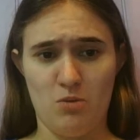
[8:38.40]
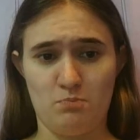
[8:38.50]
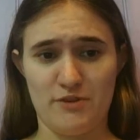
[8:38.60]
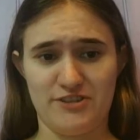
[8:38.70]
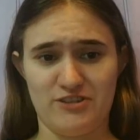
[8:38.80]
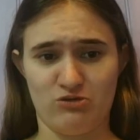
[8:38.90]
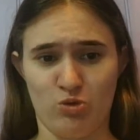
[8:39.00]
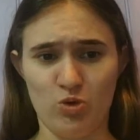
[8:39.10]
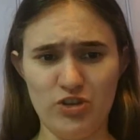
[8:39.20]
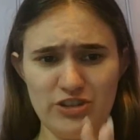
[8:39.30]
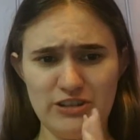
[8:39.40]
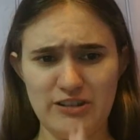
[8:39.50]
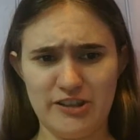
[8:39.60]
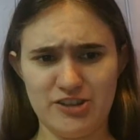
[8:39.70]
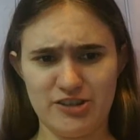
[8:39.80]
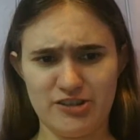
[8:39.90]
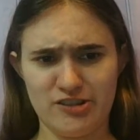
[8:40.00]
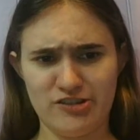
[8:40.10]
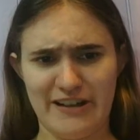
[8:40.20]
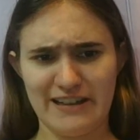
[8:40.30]
But the rules in Dungeons &
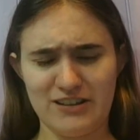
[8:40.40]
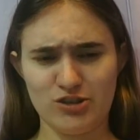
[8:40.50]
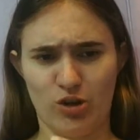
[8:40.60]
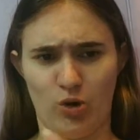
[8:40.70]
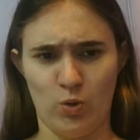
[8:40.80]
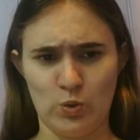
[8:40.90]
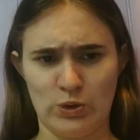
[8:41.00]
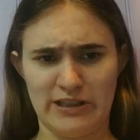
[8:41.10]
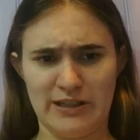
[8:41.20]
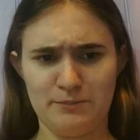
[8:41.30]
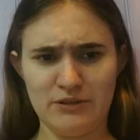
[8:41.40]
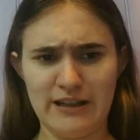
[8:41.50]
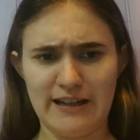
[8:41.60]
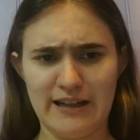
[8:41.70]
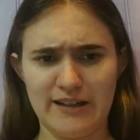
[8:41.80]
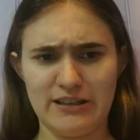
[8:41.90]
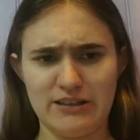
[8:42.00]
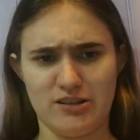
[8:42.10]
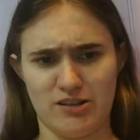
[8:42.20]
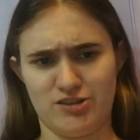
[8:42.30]
Dragons only apply to
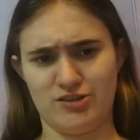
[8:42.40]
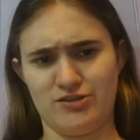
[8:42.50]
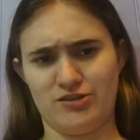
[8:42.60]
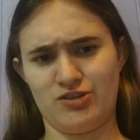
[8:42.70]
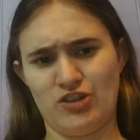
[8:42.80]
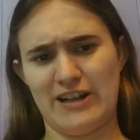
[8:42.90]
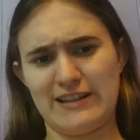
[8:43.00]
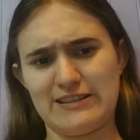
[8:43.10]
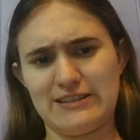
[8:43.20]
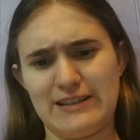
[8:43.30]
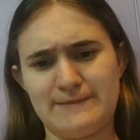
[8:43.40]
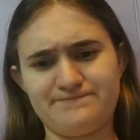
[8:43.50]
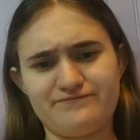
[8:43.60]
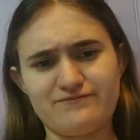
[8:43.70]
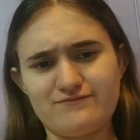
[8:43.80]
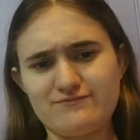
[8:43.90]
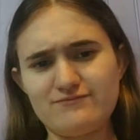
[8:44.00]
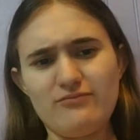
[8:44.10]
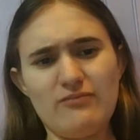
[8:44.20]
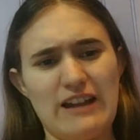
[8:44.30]
Dungeons & Dragons.
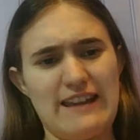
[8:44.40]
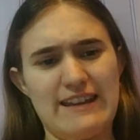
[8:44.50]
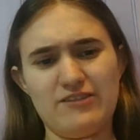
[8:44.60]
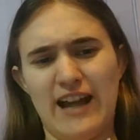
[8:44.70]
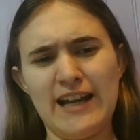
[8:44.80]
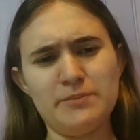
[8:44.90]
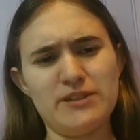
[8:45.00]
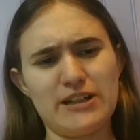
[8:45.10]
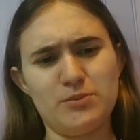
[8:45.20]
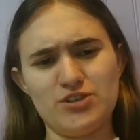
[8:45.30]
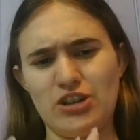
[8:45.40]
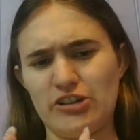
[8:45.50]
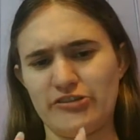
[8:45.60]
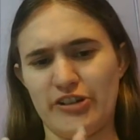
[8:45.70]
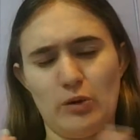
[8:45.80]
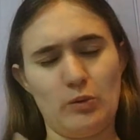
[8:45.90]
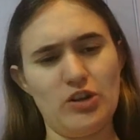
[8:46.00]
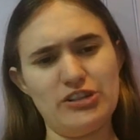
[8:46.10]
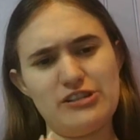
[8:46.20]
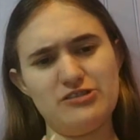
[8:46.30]
They're not applicable to the real
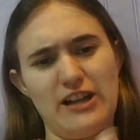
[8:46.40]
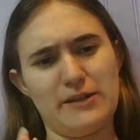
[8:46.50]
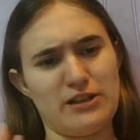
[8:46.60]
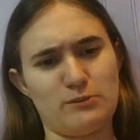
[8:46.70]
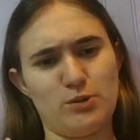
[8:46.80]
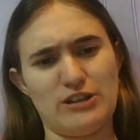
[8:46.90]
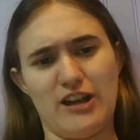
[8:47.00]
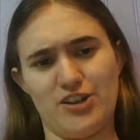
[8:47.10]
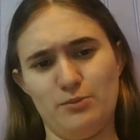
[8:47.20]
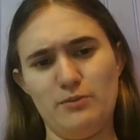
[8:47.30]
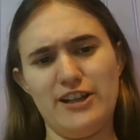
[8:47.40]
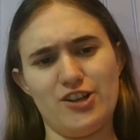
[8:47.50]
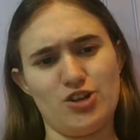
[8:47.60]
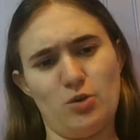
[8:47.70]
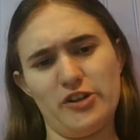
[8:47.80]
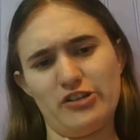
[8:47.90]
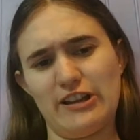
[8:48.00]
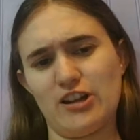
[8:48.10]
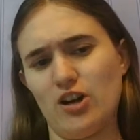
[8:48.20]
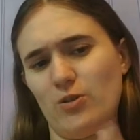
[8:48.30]
world, and they're not applicable to other media. So when you're
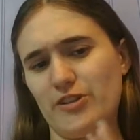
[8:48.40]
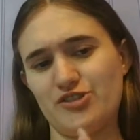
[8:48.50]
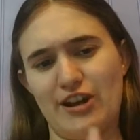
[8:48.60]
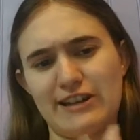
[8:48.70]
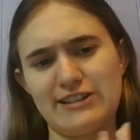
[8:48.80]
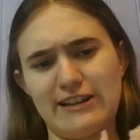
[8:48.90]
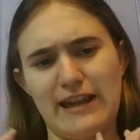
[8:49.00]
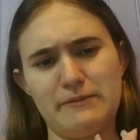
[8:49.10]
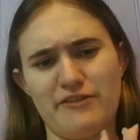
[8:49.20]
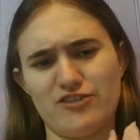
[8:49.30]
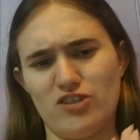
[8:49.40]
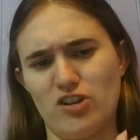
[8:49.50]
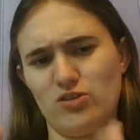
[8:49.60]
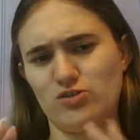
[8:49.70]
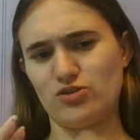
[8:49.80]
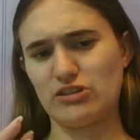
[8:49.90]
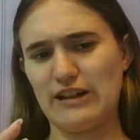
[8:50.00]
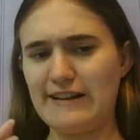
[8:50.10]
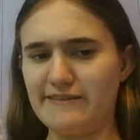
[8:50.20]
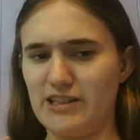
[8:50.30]
like, oh, the dragons in Game of Thrones or
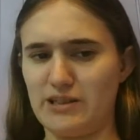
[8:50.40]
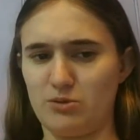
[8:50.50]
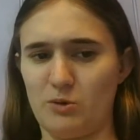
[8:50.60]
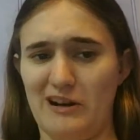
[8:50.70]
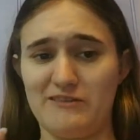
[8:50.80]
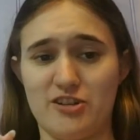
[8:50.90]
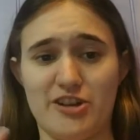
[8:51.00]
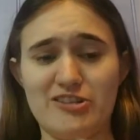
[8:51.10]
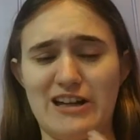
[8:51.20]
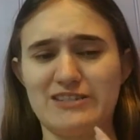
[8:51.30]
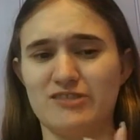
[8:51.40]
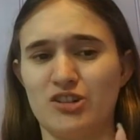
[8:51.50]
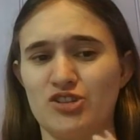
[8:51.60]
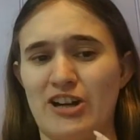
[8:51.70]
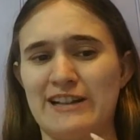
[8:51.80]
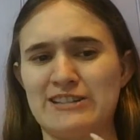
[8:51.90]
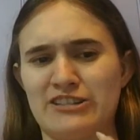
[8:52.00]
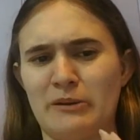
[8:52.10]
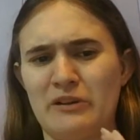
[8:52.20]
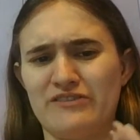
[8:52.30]
Skyrim or whatever, they're not real dragons,
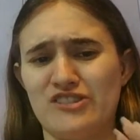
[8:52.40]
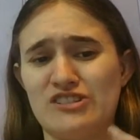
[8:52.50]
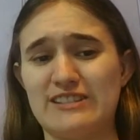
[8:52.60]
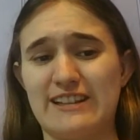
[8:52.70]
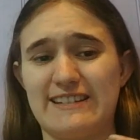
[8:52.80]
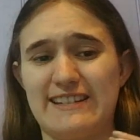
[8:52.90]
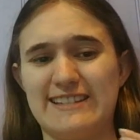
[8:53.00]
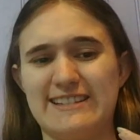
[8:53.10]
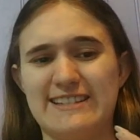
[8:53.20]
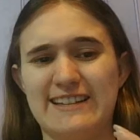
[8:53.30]
they're wyverns. Like, that's